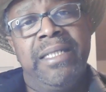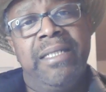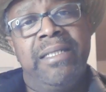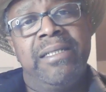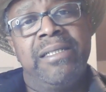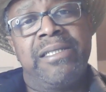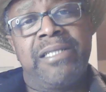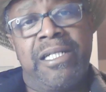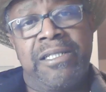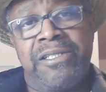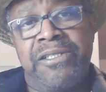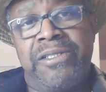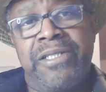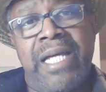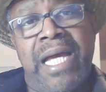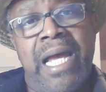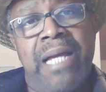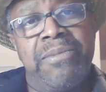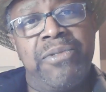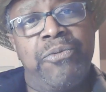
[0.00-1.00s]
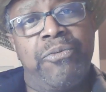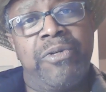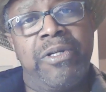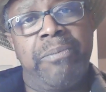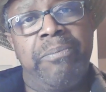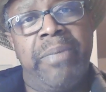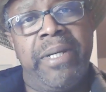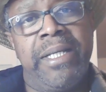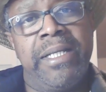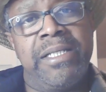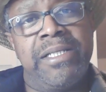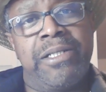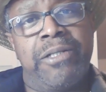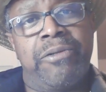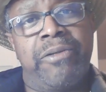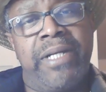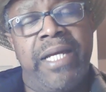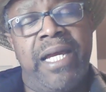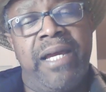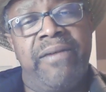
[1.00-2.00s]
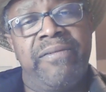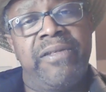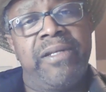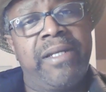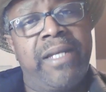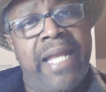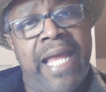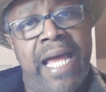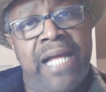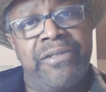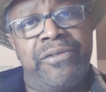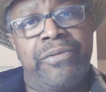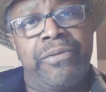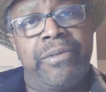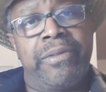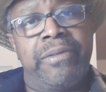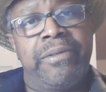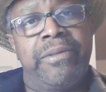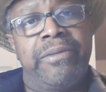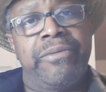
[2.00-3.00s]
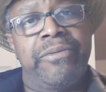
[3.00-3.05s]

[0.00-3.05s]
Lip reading: Such a times where the bees don't have the natural